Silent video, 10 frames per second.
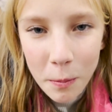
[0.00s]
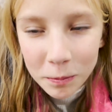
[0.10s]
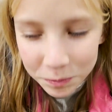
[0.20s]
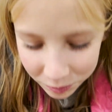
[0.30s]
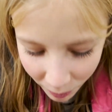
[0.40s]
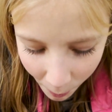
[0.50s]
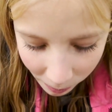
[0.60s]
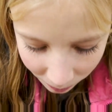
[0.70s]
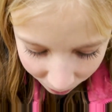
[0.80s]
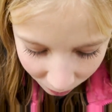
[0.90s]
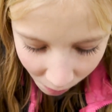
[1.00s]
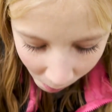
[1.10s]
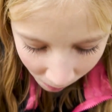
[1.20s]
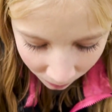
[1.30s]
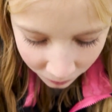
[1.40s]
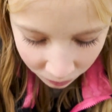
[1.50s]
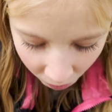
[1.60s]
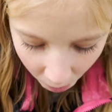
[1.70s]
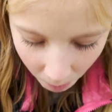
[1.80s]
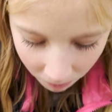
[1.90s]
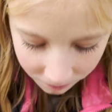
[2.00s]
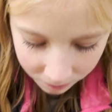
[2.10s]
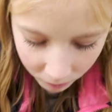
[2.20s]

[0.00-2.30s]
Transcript: It's just peanut butter with peanuts and chocolate.